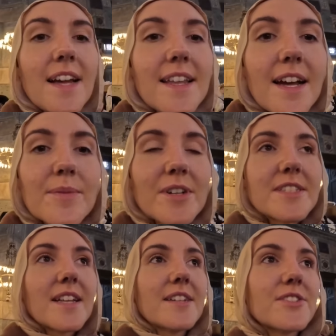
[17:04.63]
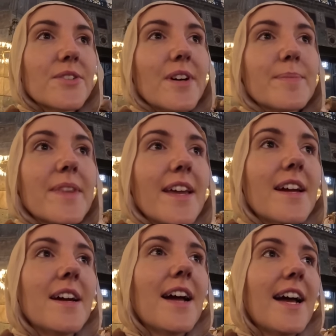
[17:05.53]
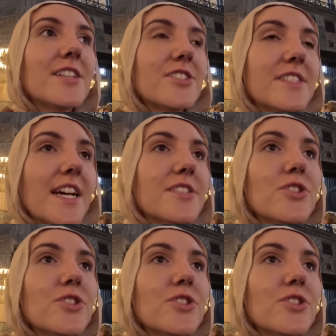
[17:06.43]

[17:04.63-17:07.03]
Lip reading: and that I wasn't allowed to go up there. And she says,